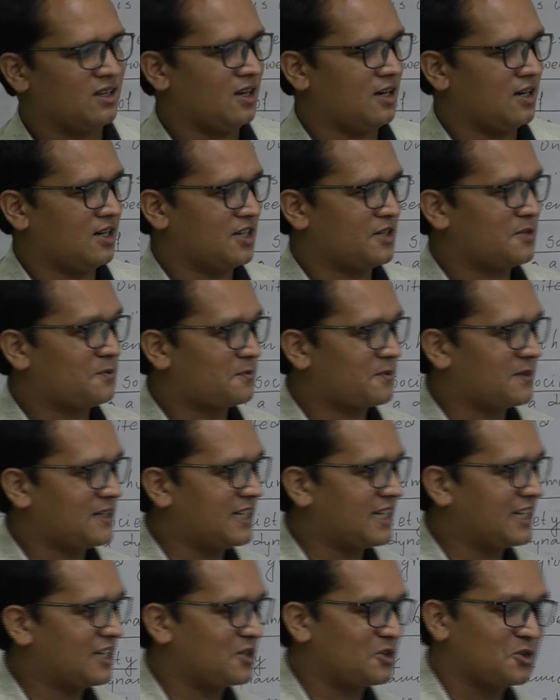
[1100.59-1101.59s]
or
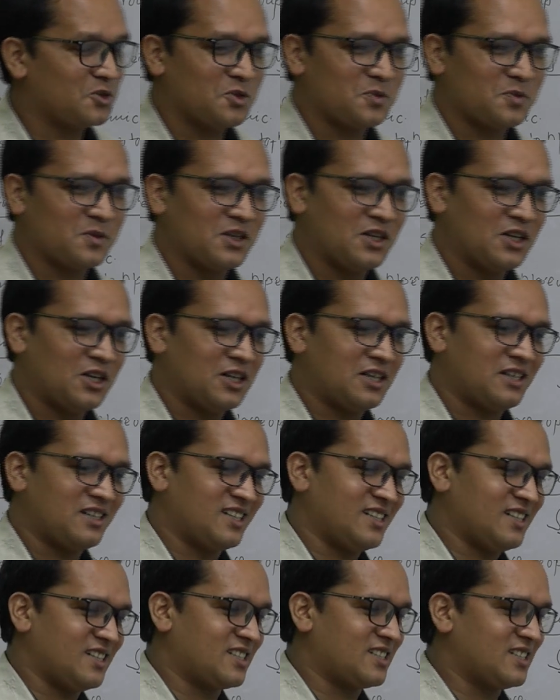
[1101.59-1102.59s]
play group, or
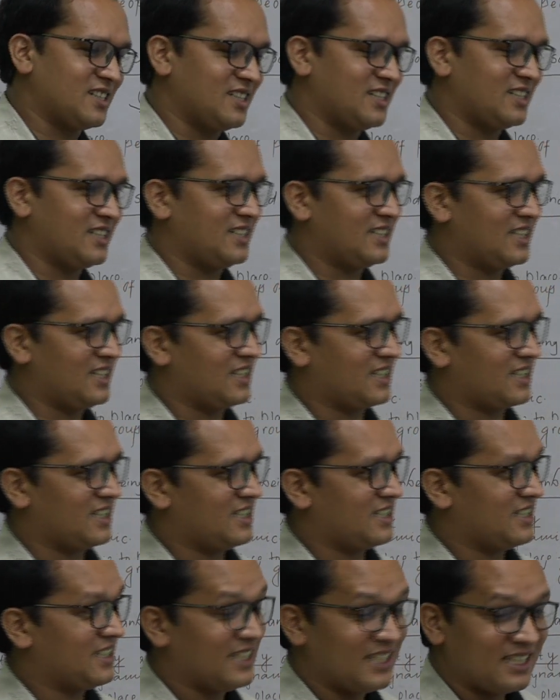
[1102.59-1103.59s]
nursery,
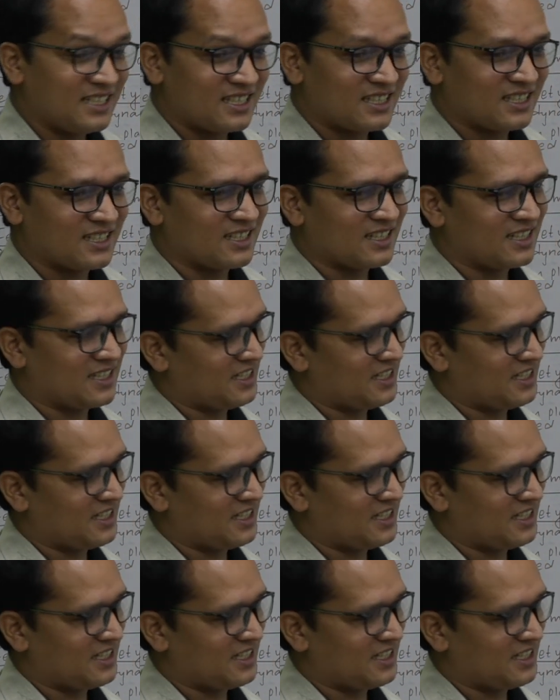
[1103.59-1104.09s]
LKG, yes,